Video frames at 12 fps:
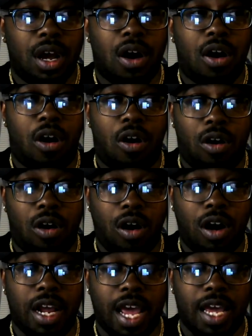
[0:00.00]

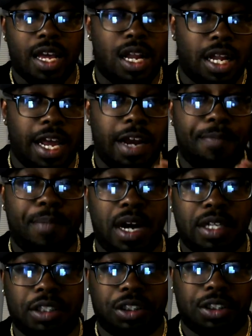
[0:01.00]
Hard and clean
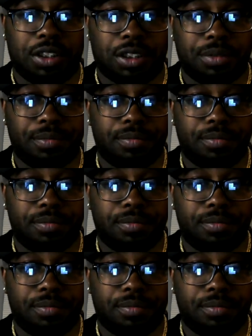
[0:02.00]
punches.